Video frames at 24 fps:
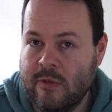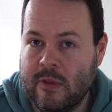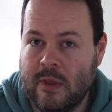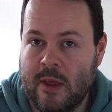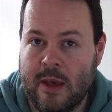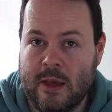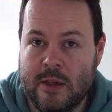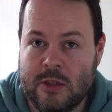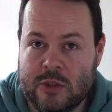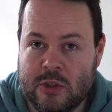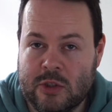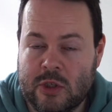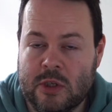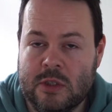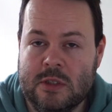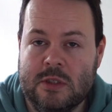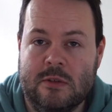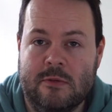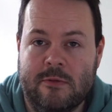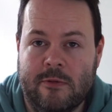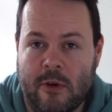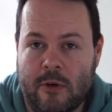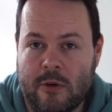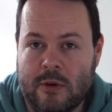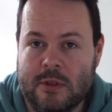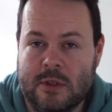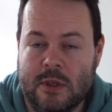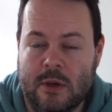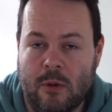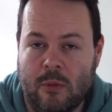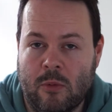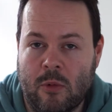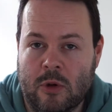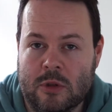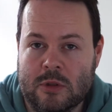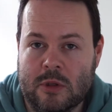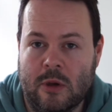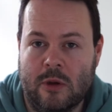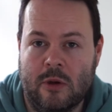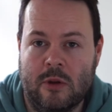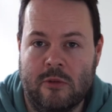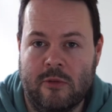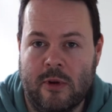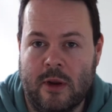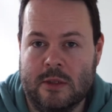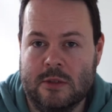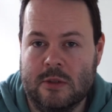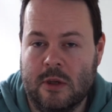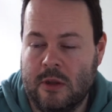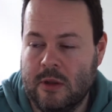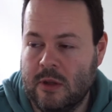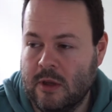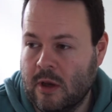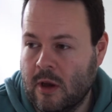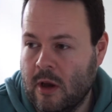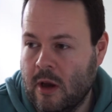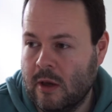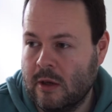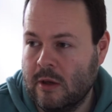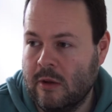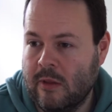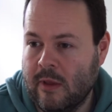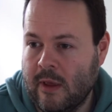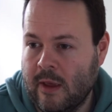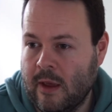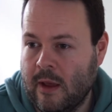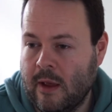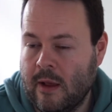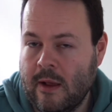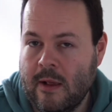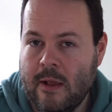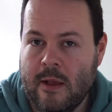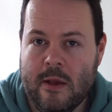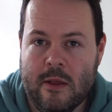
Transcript: there is just focusing on what's going on the wreck site, the cargo there,